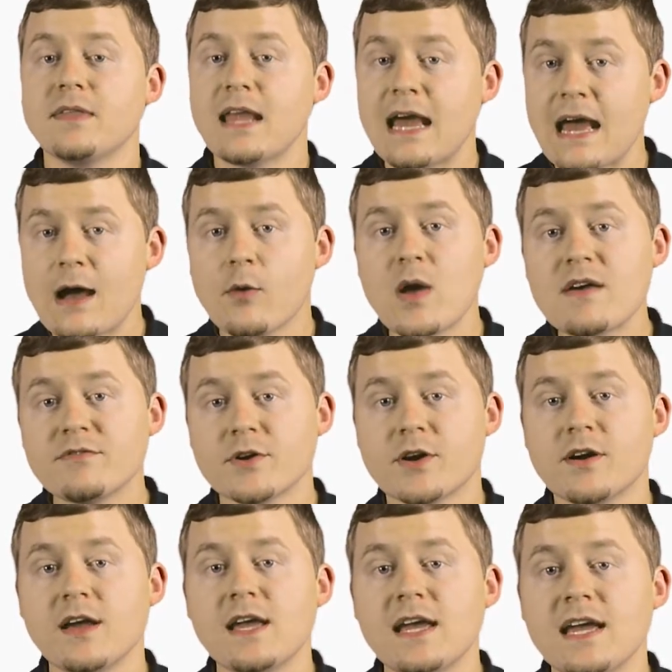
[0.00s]

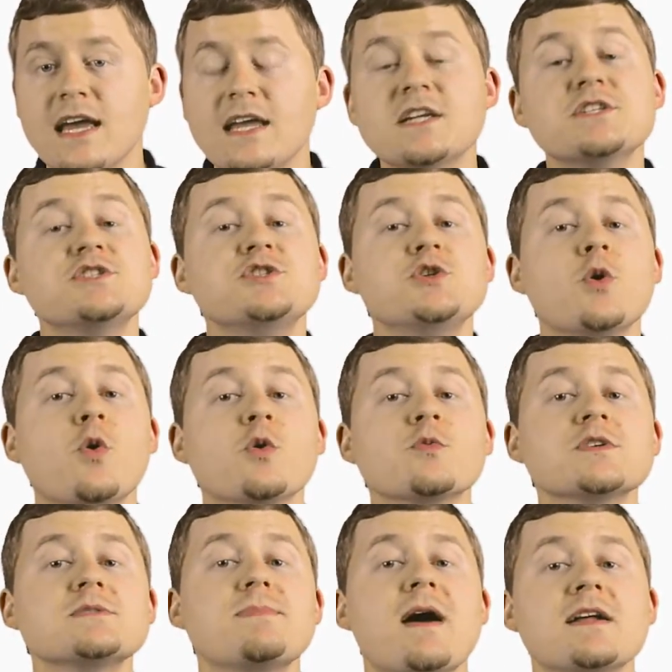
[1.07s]
However, it is your
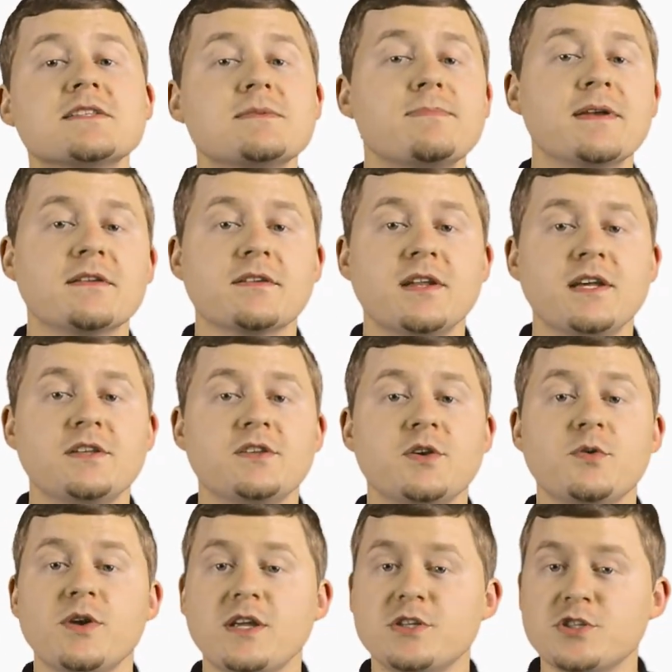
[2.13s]
responsibility
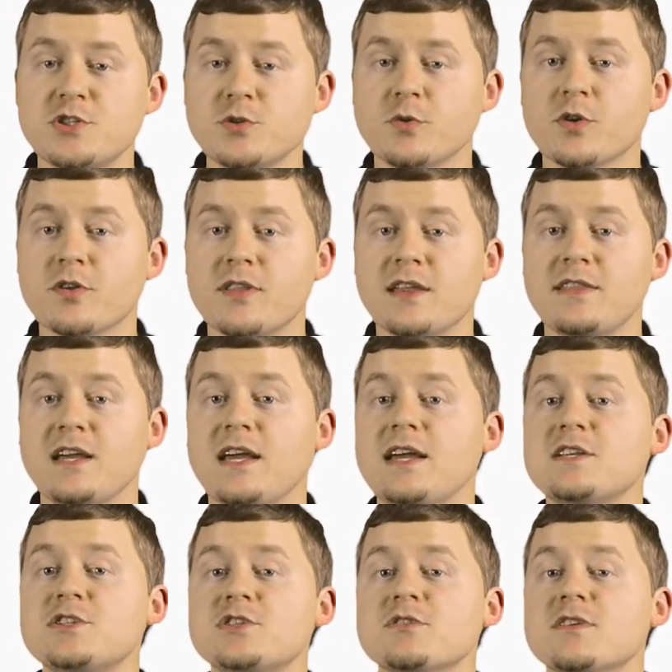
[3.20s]
to ensure that the
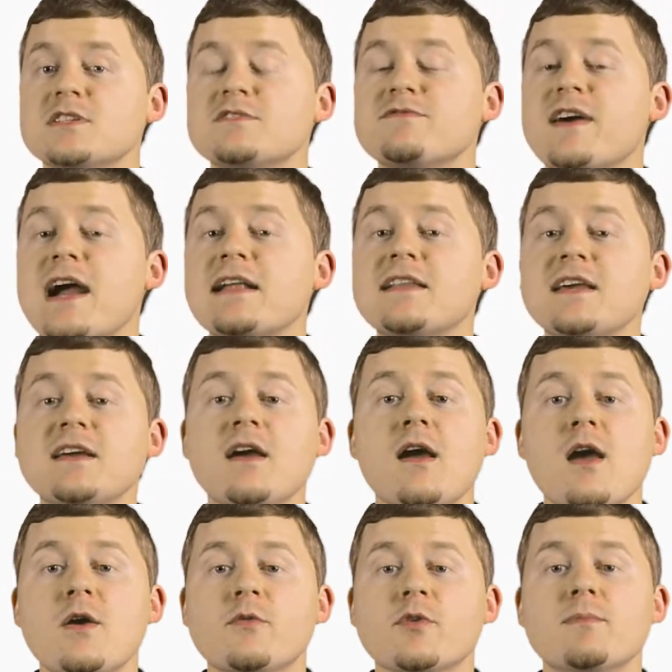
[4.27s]
insurance filing
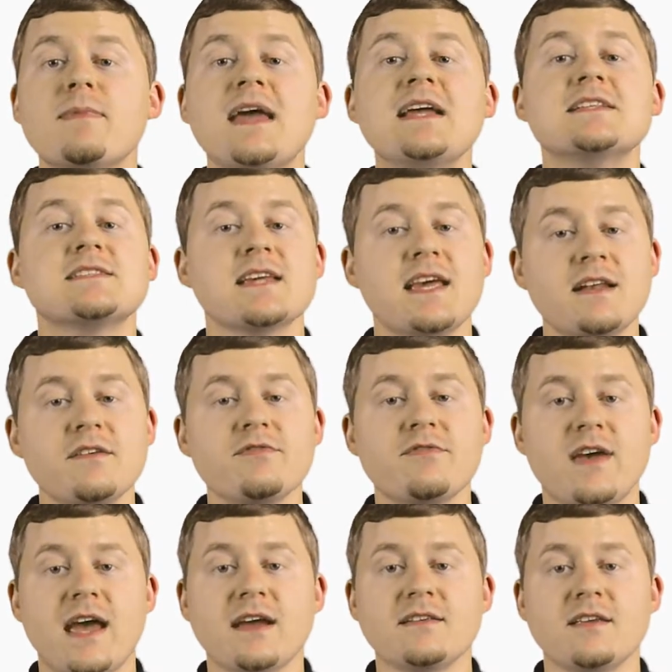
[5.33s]
remains in
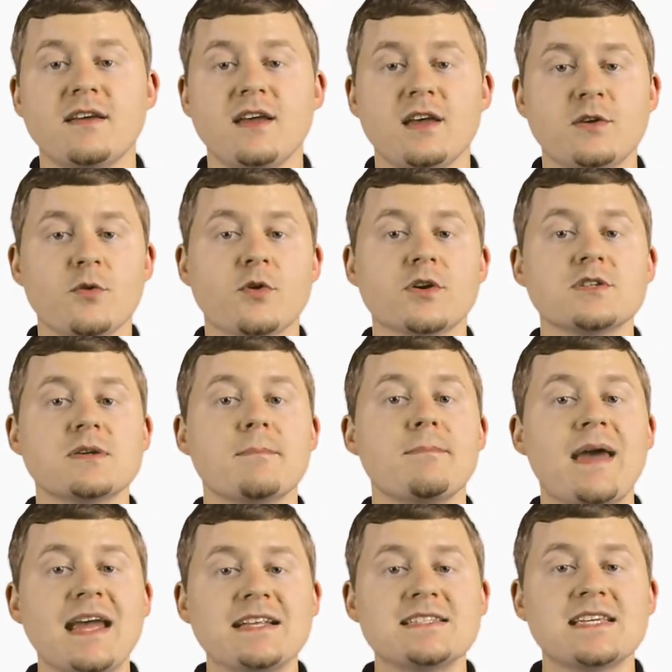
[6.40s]
effect in order to
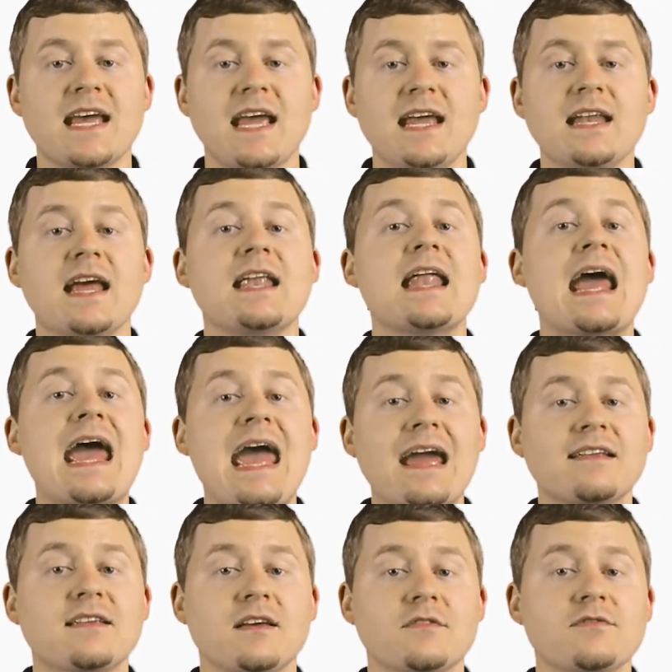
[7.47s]
maintain an
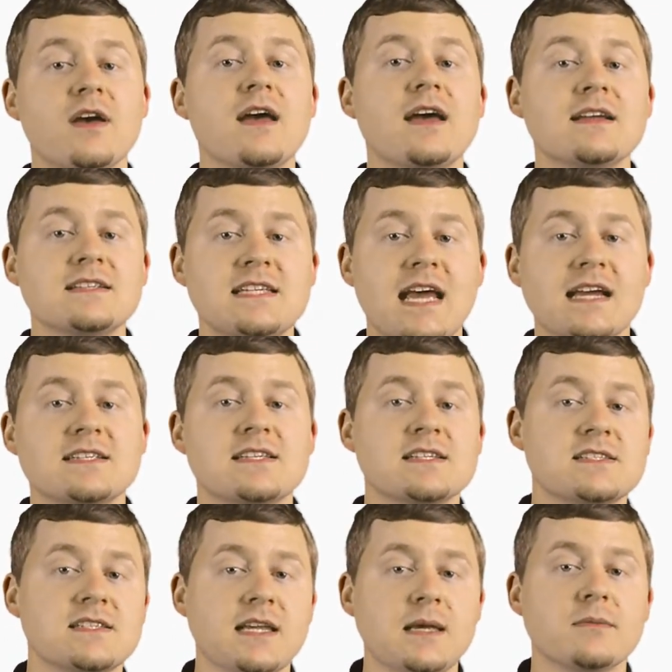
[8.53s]
active
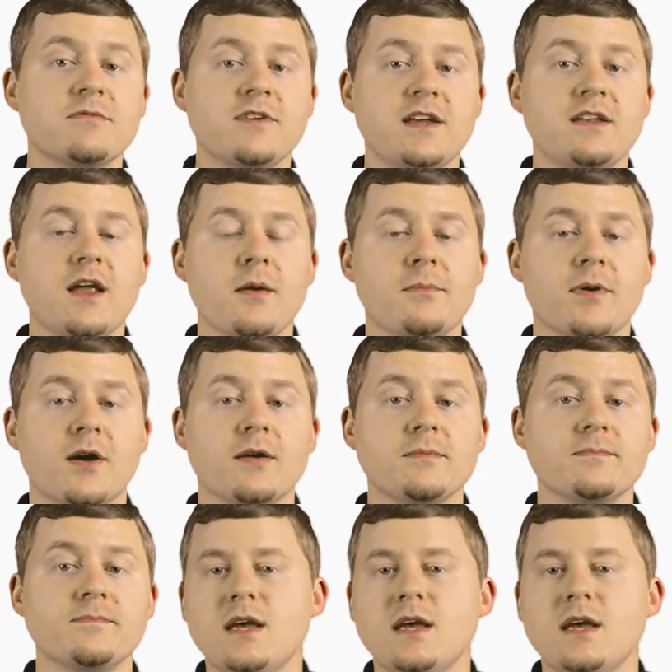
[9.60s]
Texas DMV number.